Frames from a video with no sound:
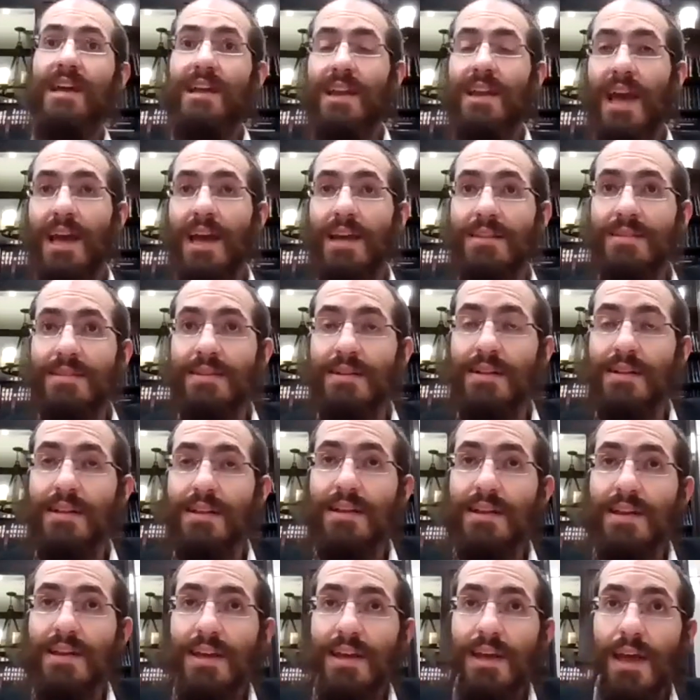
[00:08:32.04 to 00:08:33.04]
the second night?
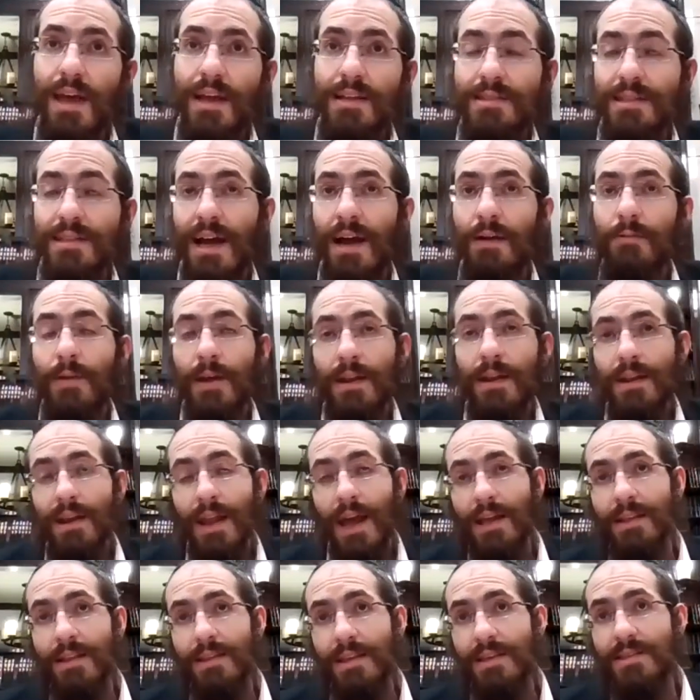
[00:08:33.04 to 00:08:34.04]
If not
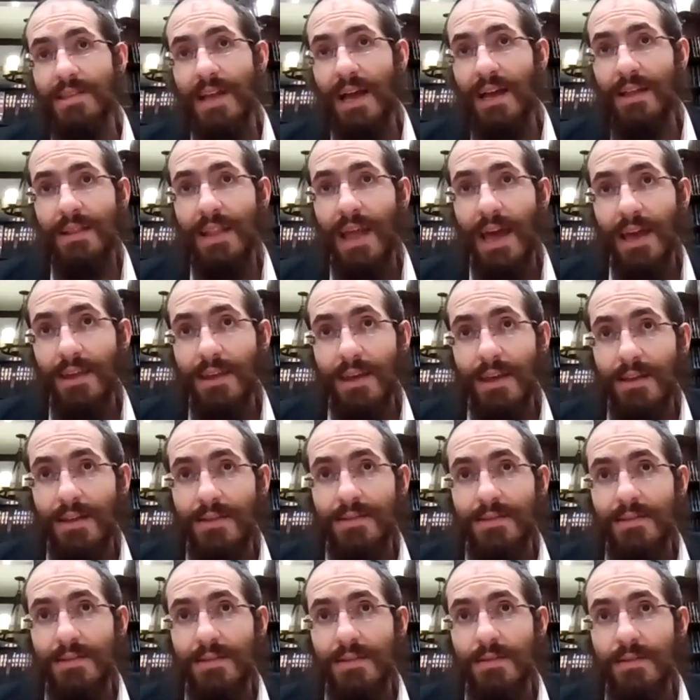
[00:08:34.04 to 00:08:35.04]
ready night, it's not night
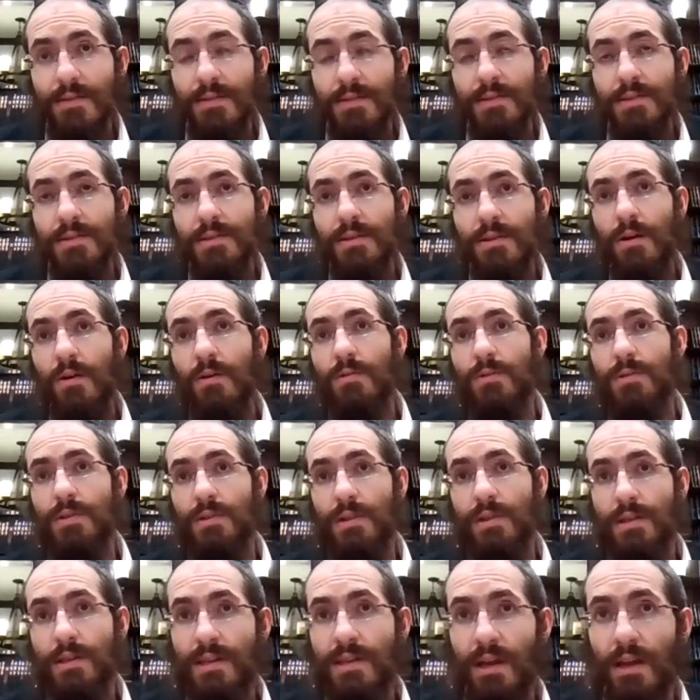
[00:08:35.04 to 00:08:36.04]
yet. So
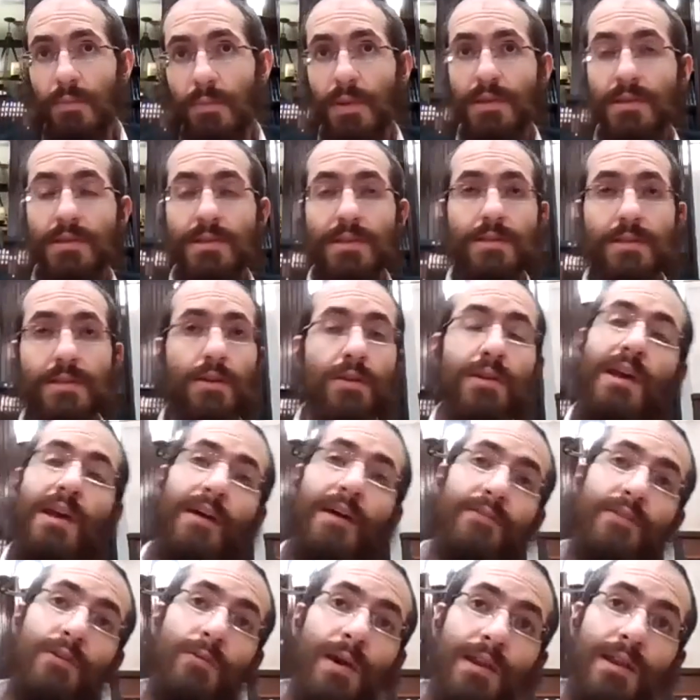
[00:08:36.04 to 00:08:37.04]
the second opinion says, no,
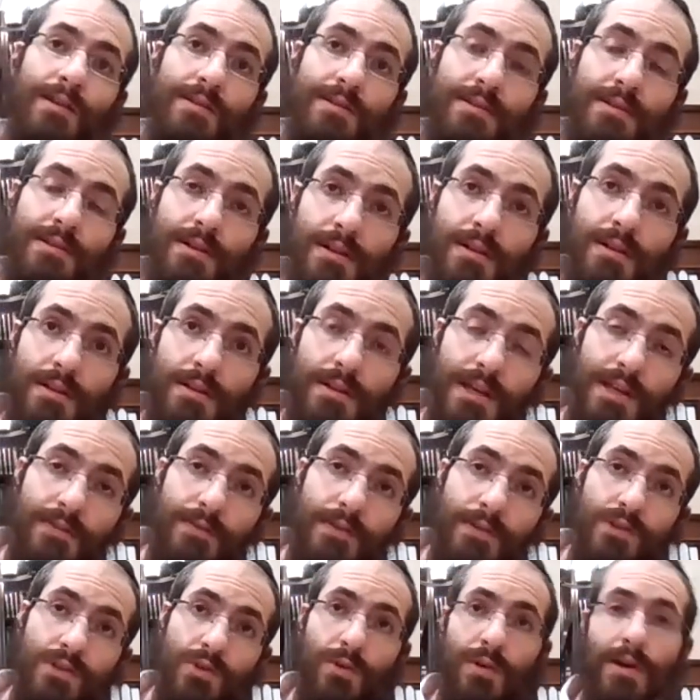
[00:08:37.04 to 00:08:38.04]
you have to wait until
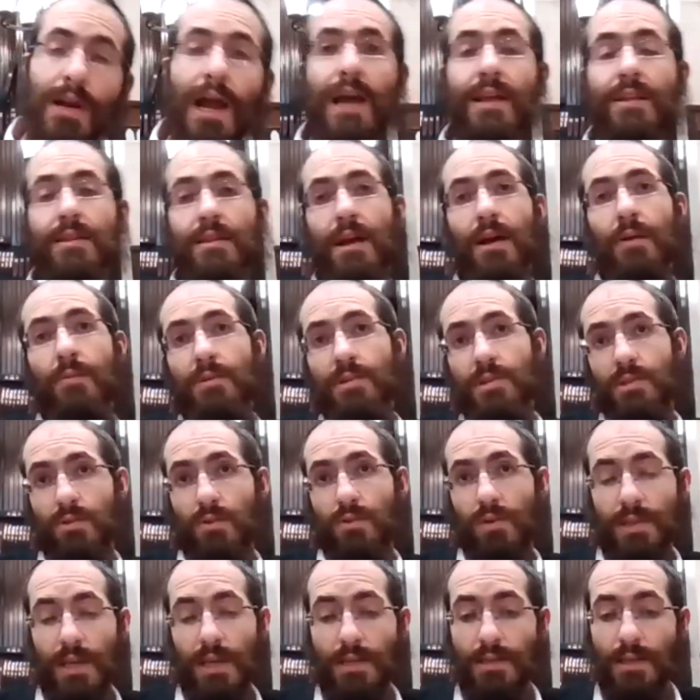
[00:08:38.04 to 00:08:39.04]
it's for sure nighttime,
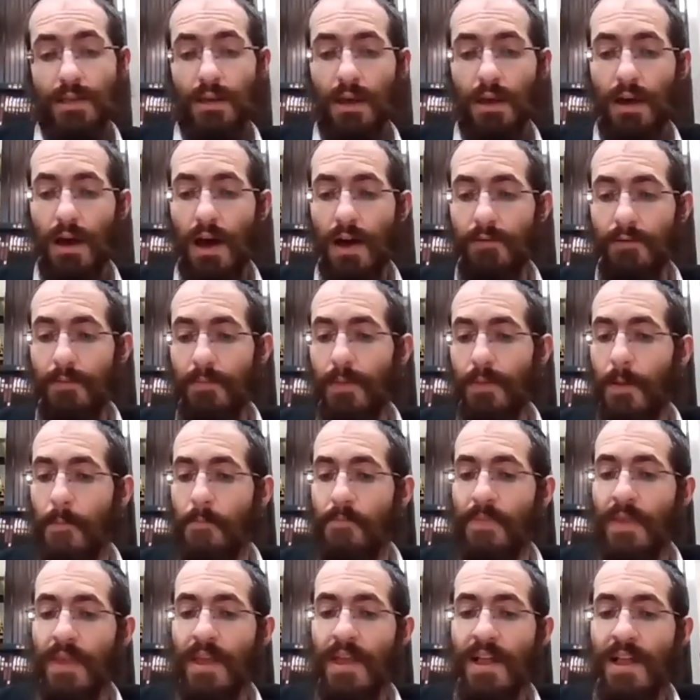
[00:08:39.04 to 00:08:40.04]
which is called Seisek Kechavim.
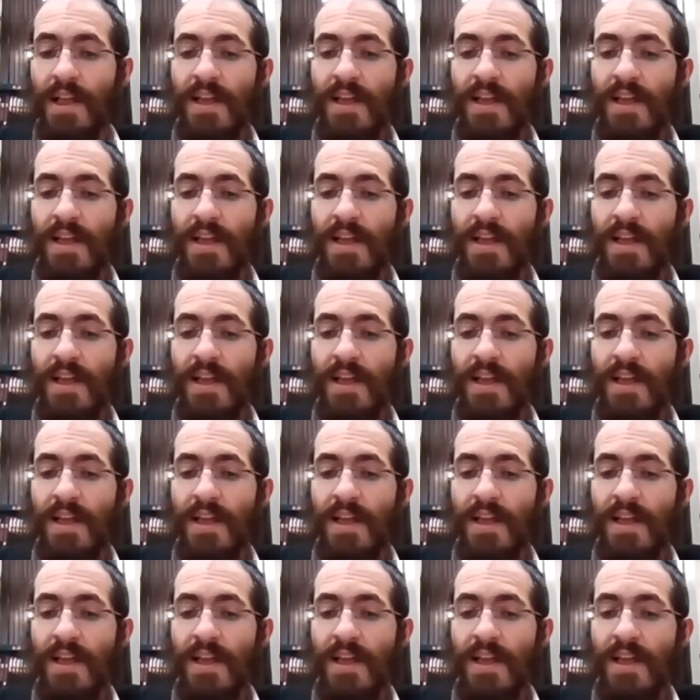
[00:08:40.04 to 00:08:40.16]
